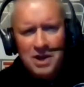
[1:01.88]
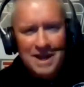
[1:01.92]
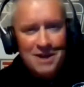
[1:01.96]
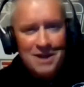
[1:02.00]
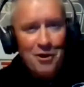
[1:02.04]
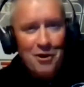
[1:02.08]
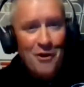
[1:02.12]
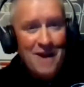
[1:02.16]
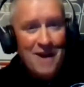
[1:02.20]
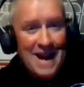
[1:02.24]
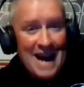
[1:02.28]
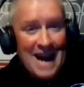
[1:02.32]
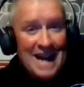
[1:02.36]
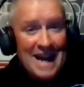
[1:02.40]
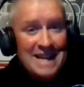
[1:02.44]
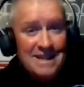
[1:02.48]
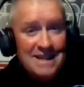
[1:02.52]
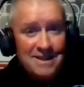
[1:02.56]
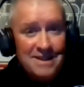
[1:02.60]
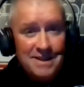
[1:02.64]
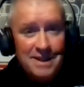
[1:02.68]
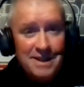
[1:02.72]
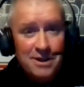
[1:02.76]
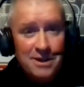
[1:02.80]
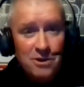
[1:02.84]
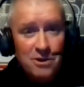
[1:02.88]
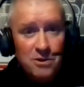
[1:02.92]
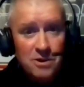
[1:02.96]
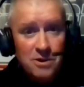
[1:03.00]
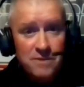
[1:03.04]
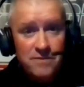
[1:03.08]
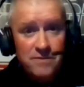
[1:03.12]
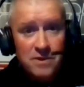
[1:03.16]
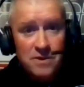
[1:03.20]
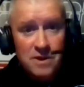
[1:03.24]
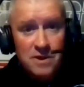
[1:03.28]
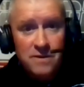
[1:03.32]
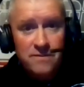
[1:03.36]
in our 9th year
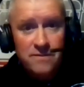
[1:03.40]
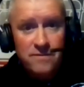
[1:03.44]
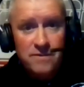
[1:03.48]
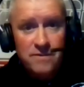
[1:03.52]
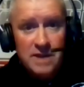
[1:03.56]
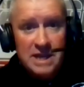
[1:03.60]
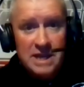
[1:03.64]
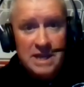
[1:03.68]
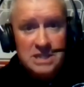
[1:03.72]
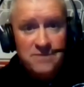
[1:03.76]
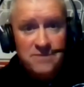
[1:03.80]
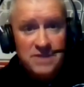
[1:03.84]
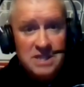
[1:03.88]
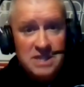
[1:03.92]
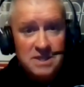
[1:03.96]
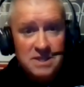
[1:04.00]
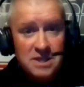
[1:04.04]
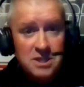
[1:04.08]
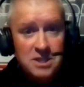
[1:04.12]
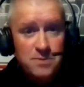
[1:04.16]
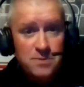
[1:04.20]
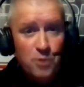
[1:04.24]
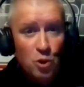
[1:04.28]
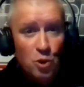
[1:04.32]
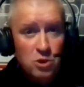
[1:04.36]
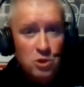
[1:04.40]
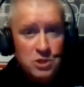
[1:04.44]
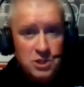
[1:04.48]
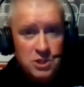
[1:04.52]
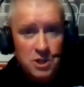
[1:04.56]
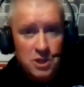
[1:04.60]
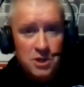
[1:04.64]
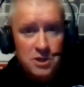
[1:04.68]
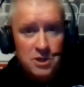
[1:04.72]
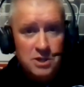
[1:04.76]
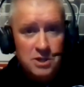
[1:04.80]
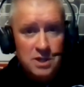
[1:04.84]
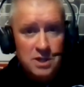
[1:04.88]
of SVC Sports
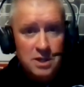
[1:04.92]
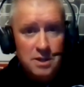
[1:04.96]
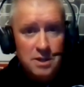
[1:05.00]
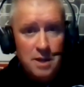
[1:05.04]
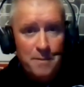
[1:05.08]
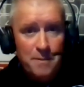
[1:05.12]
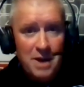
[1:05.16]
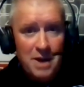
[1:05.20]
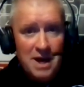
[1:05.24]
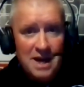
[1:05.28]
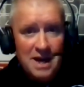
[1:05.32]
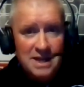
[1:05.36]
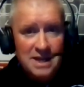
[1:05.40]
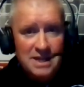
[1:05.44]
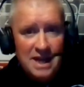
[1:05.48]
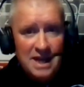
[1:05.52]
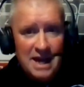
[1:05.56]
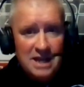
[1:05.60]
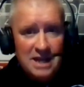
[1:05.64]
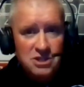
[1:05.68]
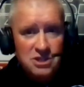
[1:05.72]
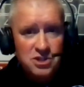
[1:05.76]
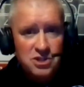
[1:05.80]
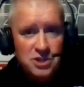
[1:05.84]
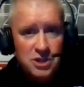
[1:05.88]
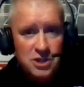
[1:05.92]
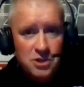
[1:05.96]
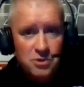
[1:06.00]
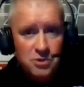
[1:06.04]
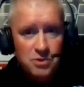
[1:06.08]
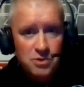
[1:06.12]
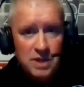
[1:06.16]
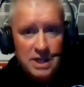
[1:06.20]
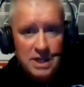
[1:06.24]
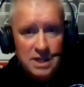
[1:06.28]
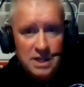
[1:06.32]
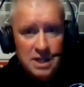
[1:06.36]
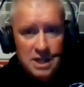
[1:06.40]
Talk, a podcast show
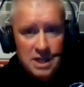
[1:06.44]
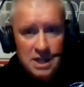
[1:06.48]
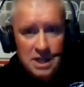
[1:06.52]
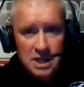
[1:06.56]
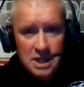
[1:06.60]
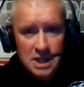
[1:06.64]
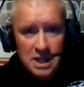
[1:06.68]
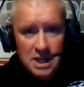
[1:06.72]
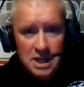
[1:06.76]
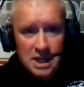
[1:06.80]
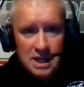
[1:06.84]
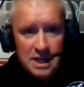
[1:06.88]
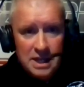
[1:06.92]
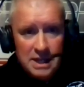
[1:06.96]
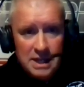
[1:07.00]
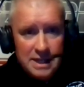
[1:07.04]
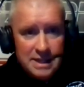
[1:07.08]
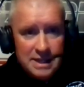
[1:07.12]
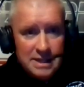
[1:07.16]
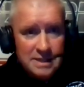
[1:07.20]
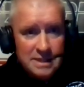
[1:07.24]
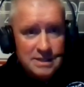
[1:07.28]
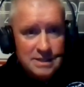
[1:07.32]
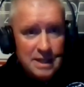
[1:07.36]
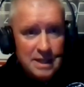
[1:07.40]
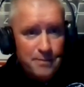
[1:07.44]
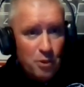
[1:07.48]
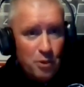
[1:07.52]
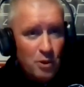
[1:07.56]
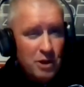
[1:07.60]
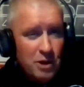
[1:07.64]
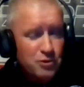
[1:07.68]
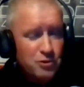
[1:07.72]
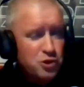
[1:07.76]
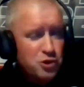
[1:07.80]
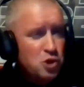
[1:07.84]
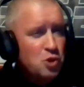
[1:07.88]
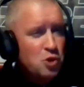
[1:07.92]
that is up
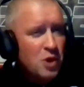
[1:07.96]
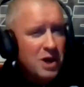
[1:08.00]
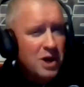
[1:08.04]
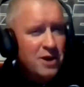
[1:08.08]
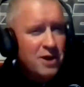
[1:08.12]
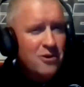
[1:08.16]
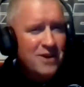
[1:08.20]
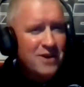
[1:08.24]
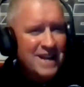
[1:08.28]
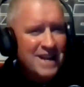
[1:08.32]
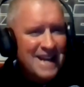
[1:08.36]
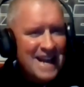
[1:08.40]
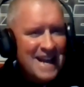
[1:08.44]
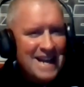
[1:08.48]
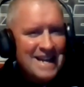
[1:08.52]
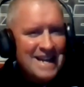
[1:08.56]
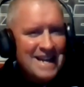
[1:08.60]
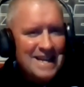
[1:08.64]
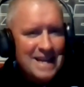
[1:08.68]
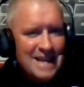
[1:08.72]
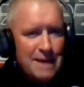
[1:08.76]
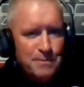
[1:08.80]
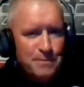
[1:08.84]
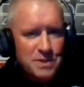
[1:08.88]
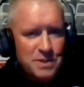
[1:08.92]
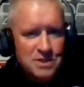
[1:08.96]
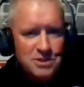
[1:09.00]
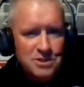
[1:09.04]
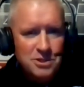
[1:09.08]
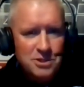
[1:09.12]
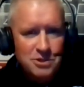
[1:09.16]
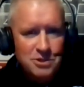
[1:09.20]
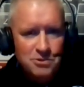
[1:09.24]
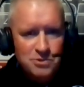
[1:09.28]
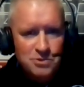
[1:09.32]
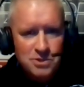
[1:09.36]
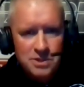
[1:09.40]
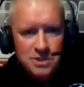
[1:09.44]
around 280
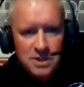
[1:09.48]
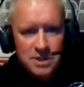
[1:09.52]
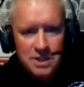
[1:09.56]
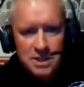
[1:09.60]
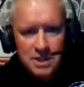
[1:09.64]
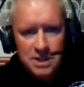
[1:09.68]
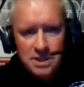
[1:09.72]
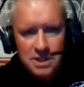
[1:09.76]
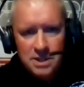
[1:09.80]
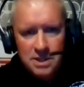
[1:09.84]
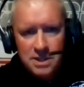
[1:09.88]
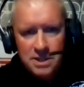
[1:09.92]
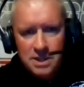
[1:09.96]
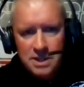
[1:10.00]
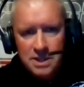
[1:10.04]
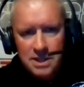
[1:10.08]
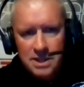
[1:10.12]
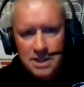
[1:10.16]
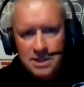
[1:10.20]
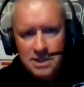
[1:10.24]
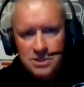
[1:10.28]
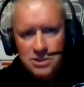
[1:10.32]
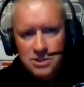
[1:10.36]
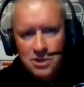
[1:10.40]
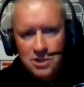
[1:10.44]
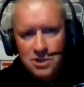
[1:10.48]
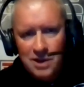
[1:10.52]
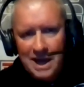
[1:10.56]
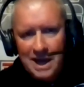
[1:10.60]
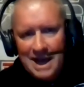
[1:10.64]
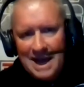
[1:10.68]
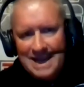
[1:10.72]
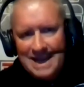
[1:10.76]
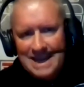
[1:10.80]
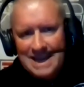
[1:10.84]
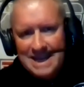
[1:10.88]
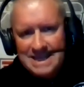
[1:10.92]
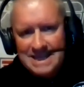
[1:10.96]
episodes. So I
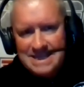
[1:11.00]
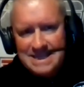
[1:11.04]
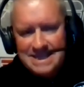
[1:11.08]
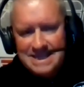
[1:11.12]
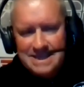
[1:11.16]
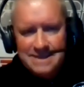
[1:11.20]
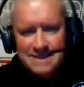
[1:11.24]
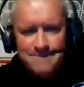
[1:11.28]
guess